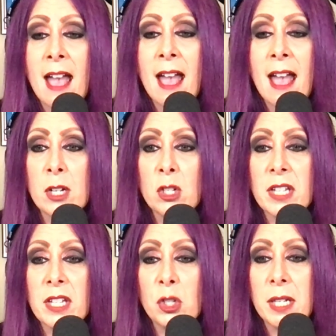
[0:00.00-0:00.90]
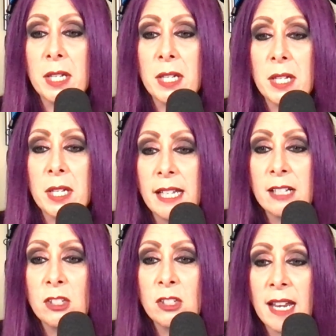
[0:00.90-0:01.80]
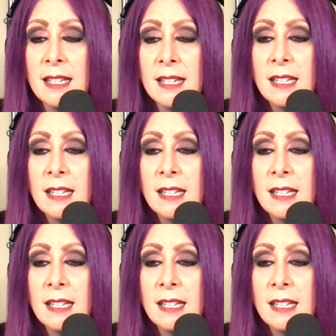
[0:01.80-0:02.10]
but Bish says you keep glitching.